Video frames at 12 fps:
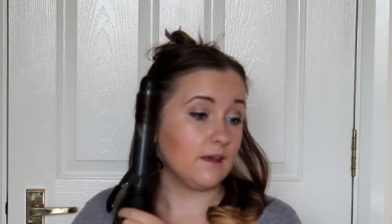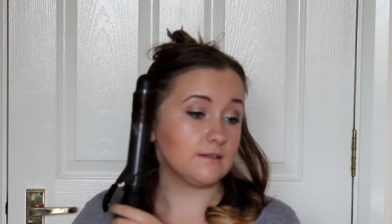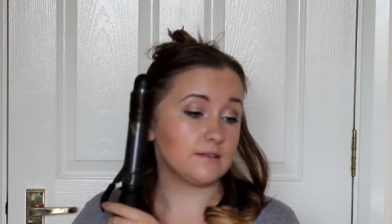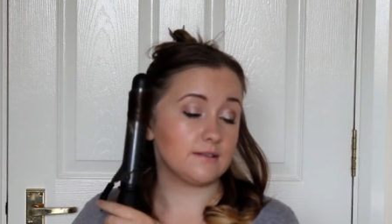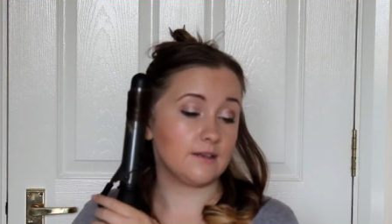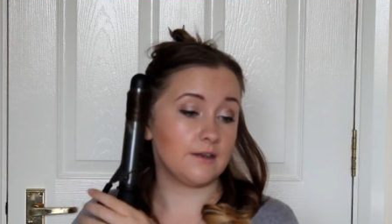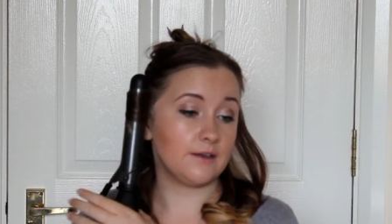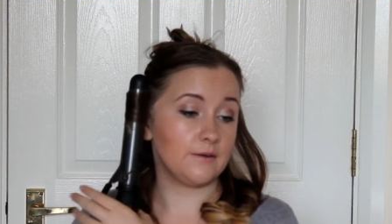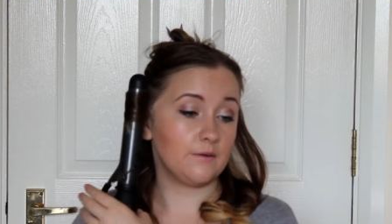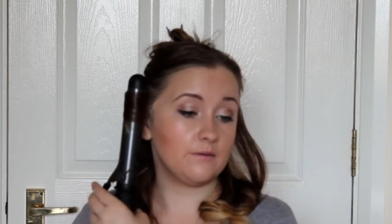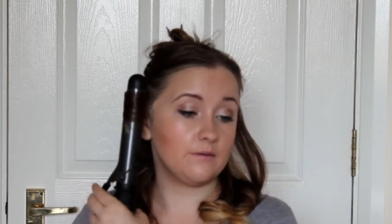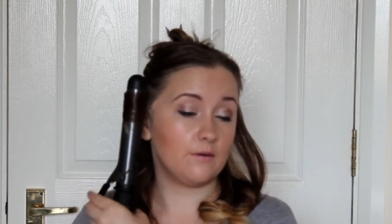
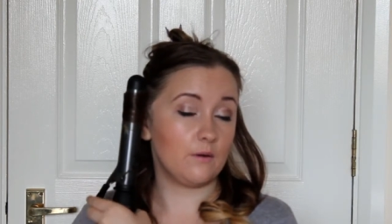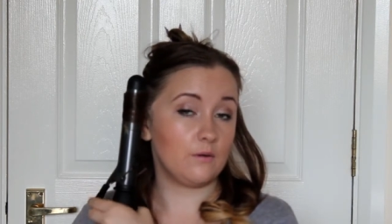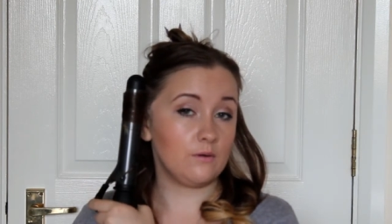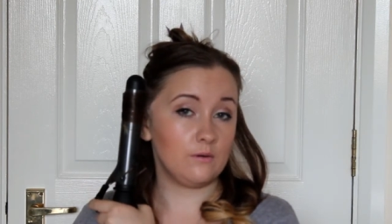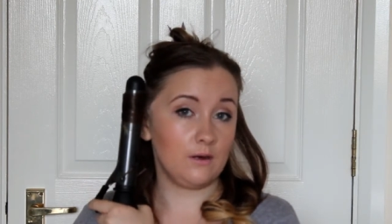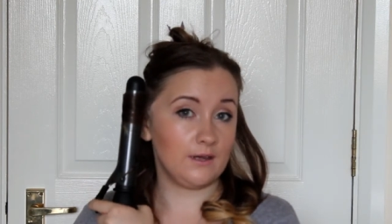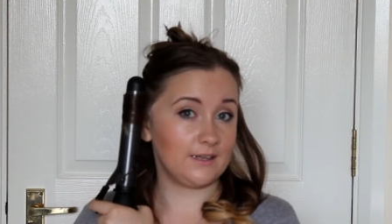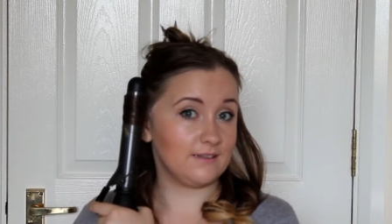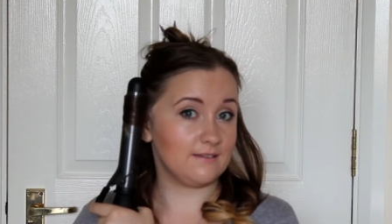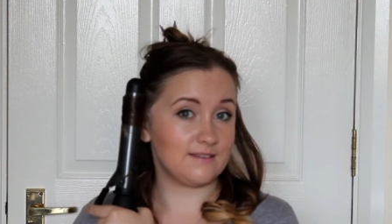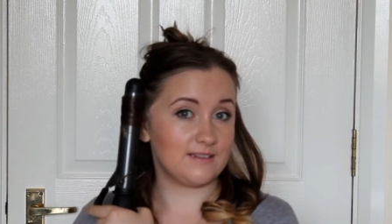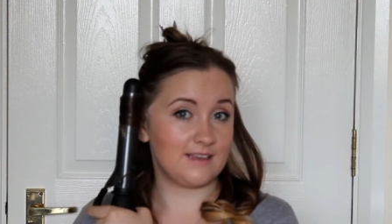So all I
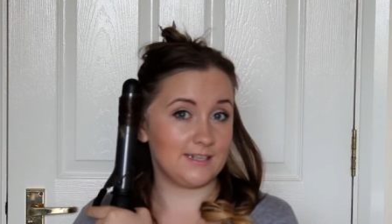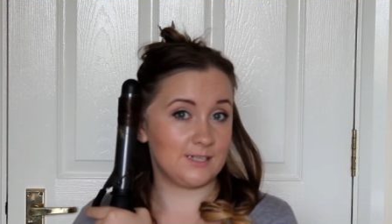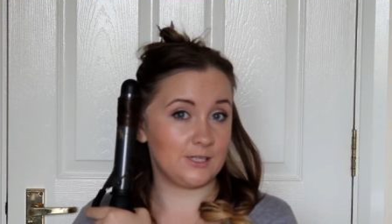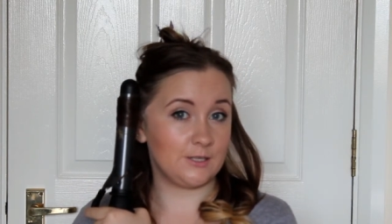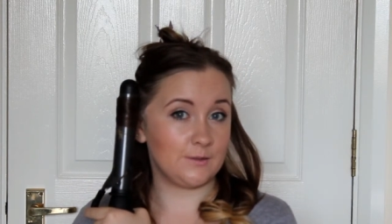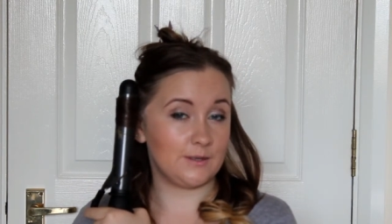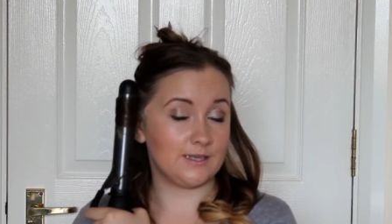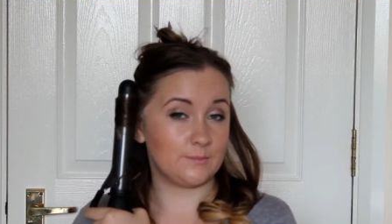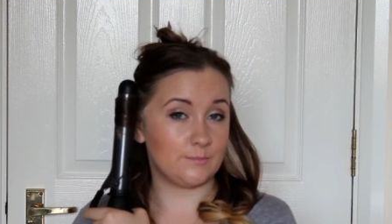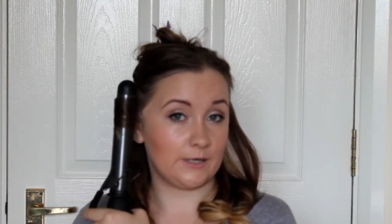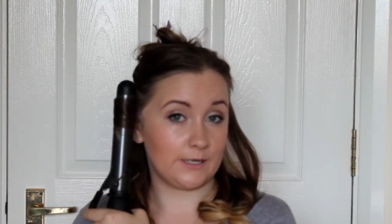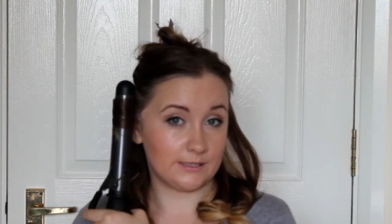can say to you is
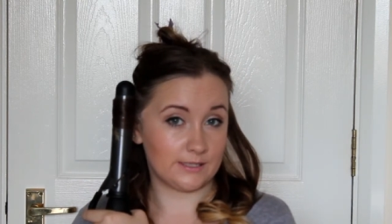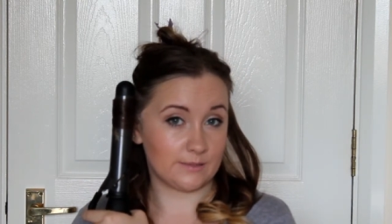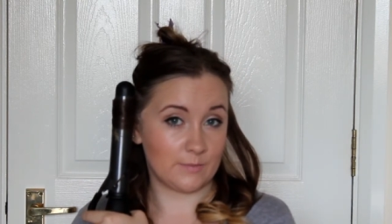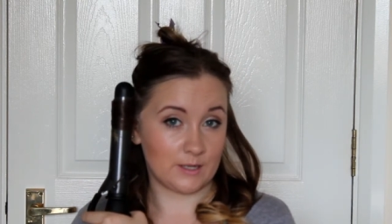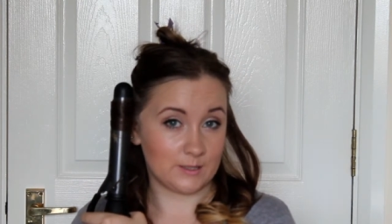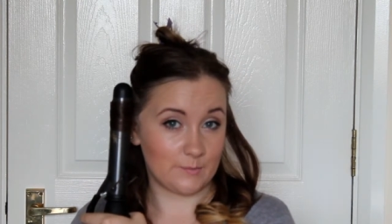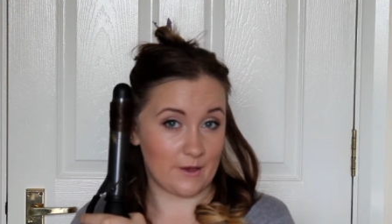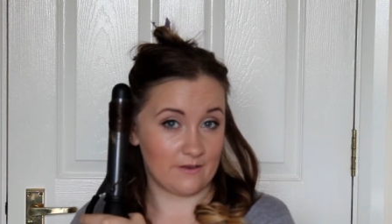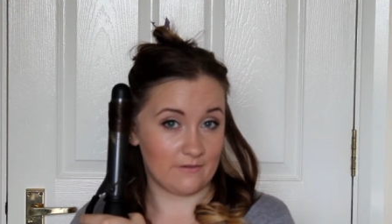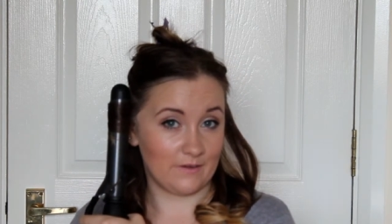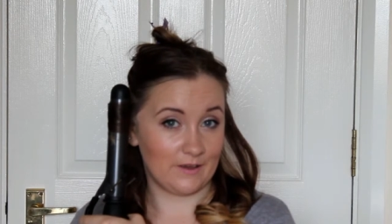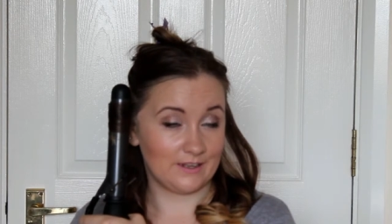practice makes
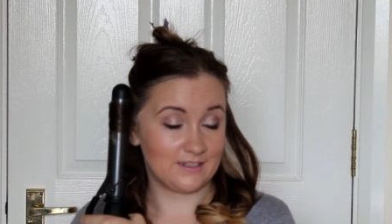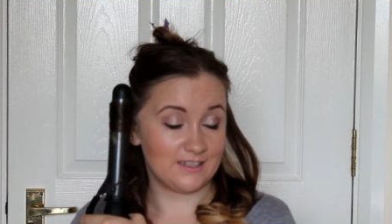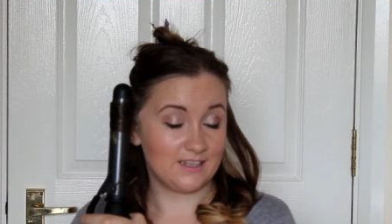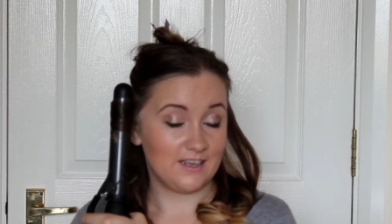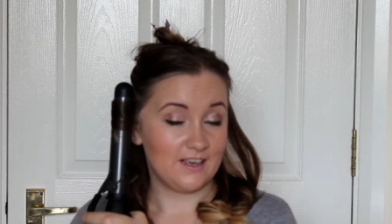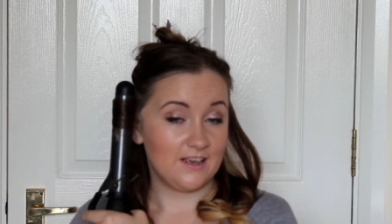perfect.